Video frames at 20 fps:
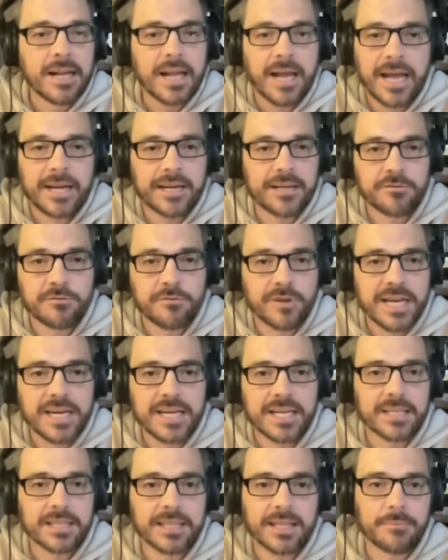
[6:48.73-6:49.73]
and
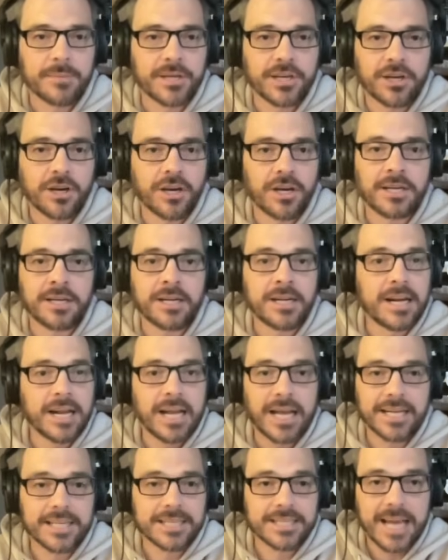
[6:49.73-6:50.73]
invading Lebanon
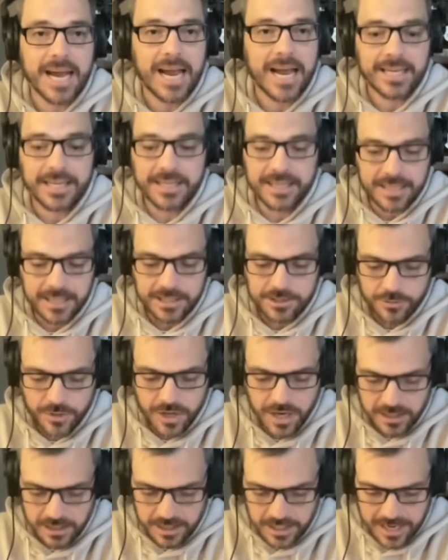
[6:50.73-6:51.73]
and attacking
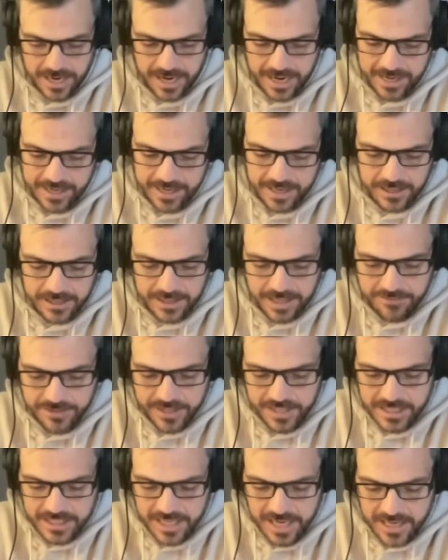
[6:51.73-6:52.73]
Nasrallah. And
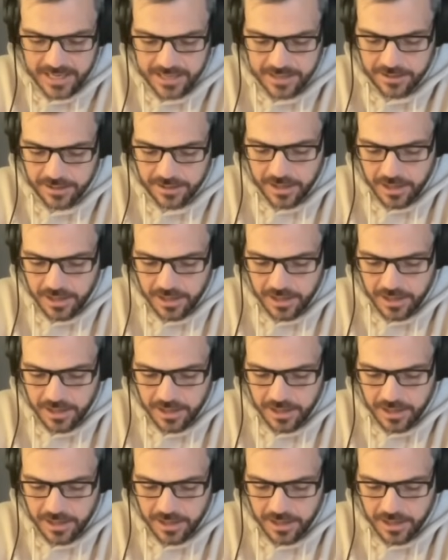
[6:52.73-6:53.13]
Halevi said it.